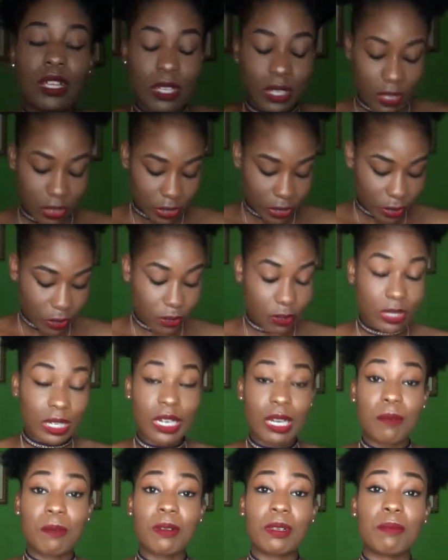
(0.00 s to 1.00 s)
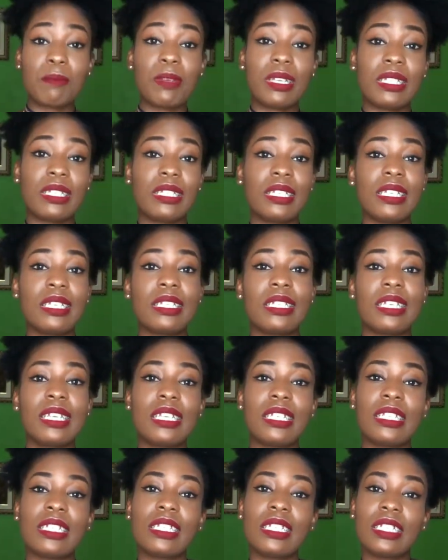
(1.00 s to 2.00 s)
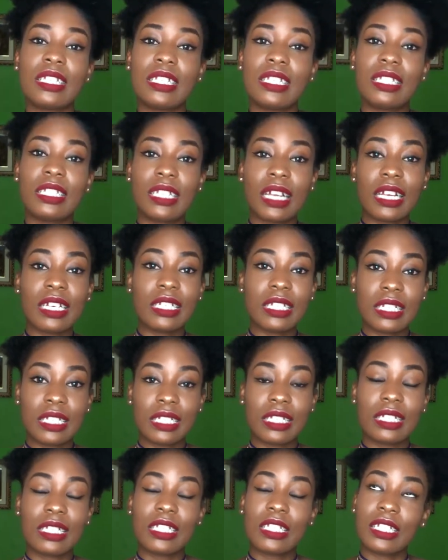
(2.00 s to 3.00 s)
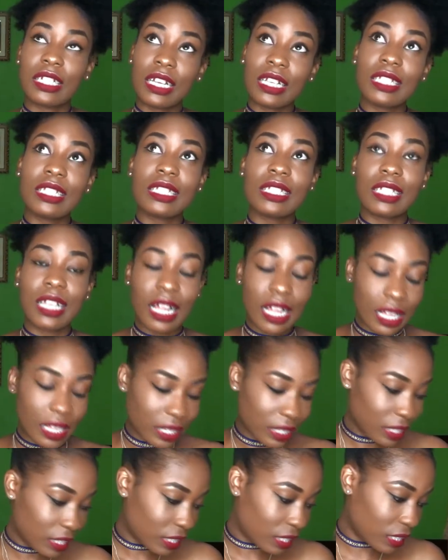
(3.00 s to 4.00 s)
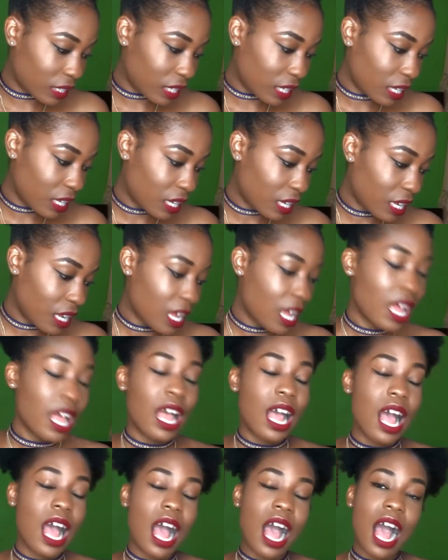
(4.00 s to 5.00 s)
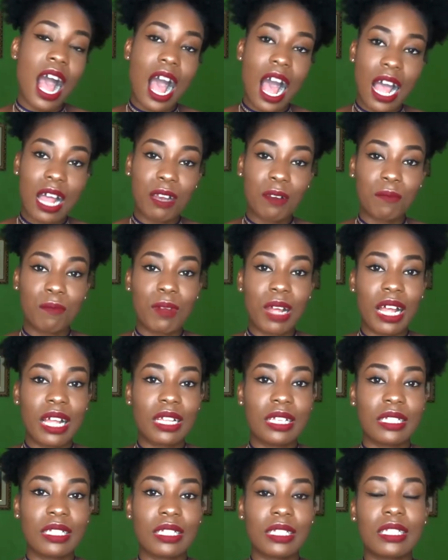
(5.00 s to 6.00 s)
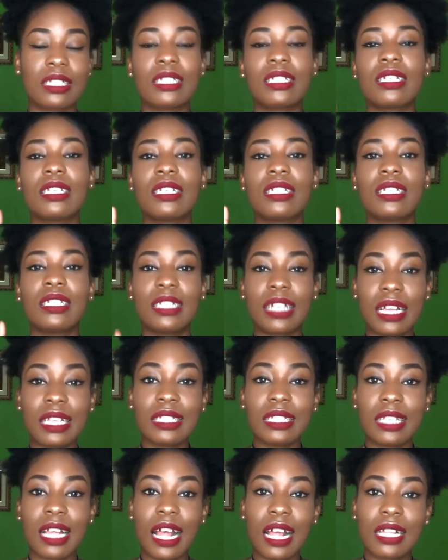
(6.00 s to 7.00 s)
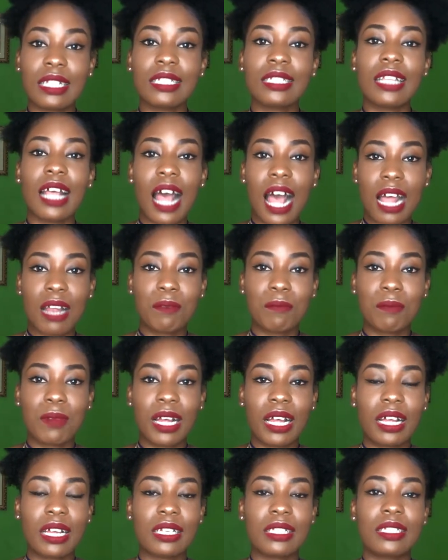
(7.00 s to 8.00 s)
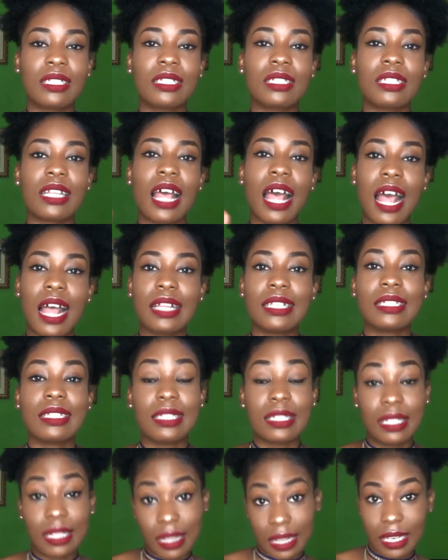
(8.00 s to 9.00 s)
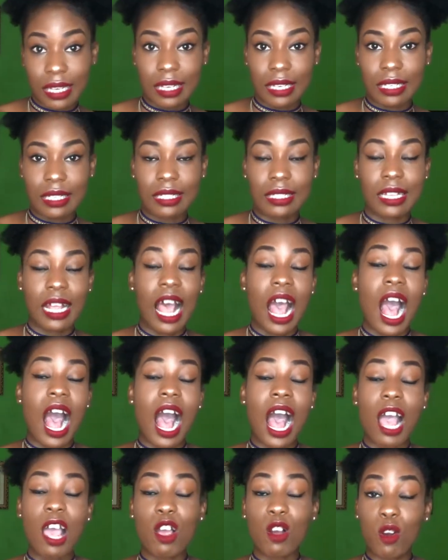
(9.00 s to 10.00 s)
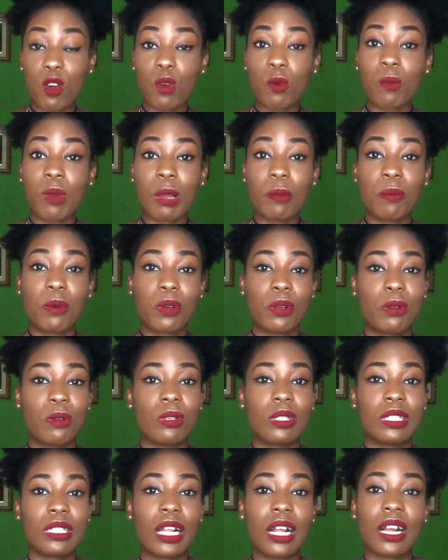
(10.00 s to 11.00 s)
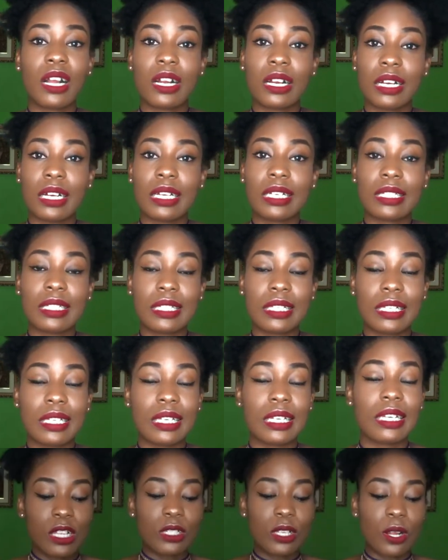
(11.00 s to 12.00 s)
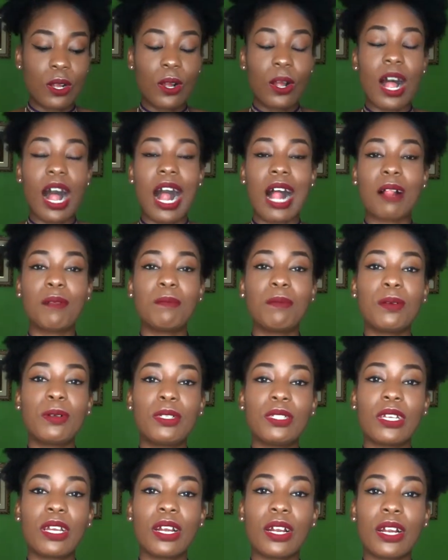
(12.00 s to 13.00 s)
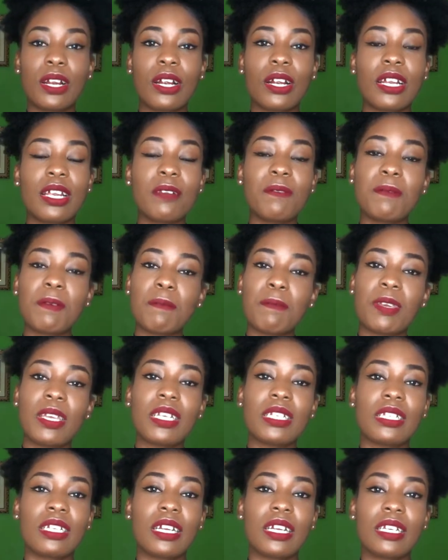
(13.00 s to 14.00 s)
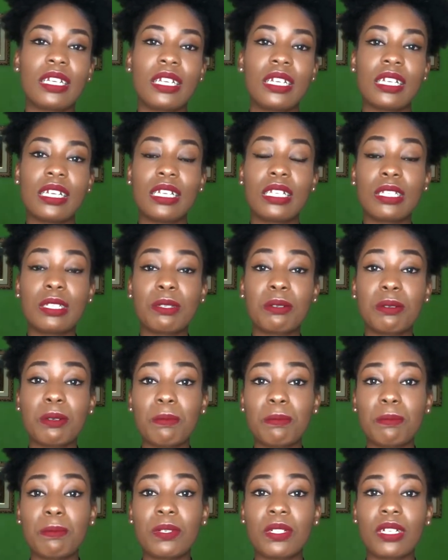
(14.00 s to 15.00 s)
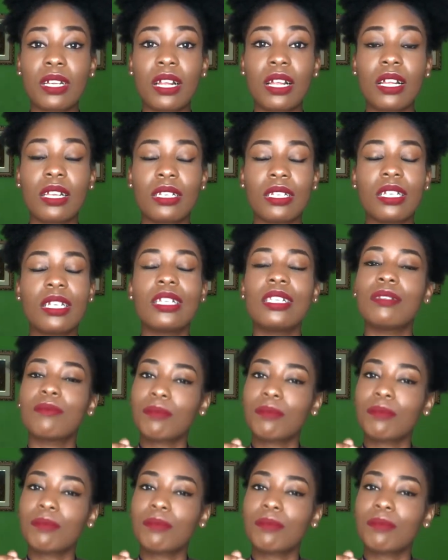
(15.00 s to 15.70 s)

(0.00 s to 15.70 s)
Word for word: so the name of the business is Just Just Sons handbands, just JahSans handbands and things. I hope I pronounced that correctly. So I'll put her information in the description in